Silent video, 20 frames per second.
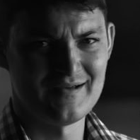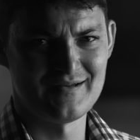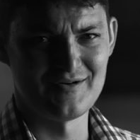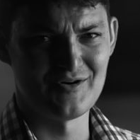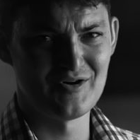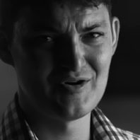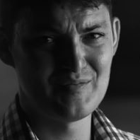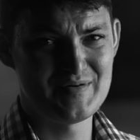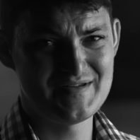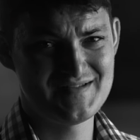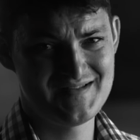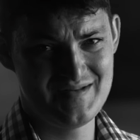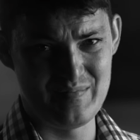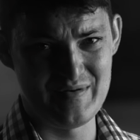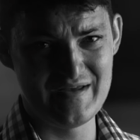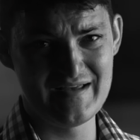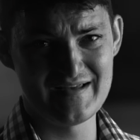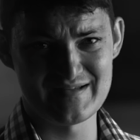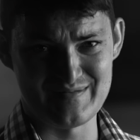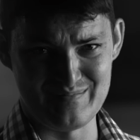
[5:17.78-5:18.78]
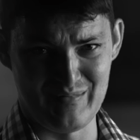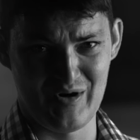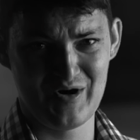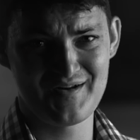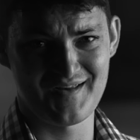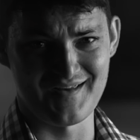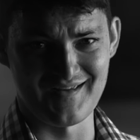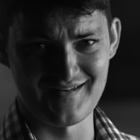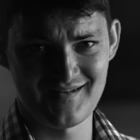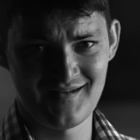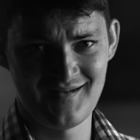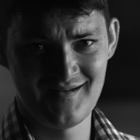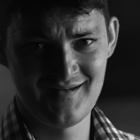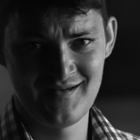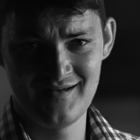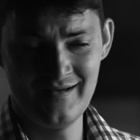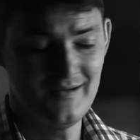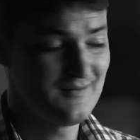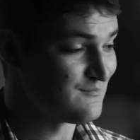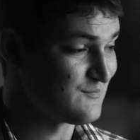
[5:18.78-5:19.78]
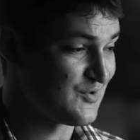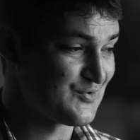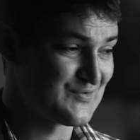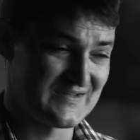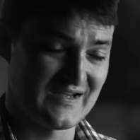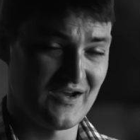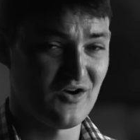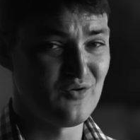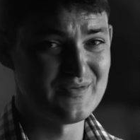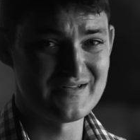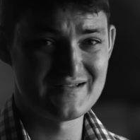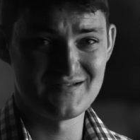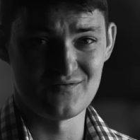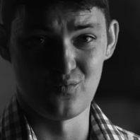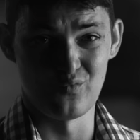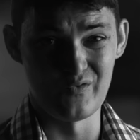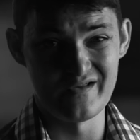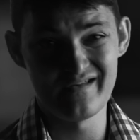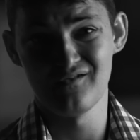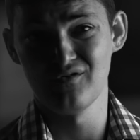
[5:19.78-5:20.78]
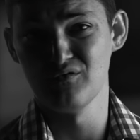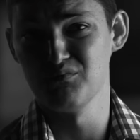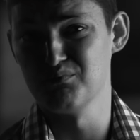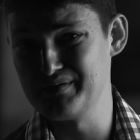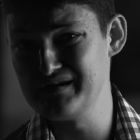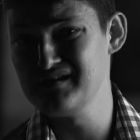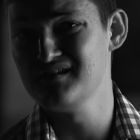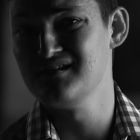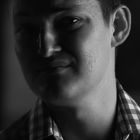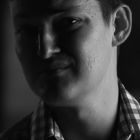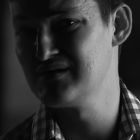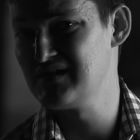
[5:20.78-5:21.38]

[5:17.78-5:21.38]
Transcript: Europe is the biggest market. Most helmets will be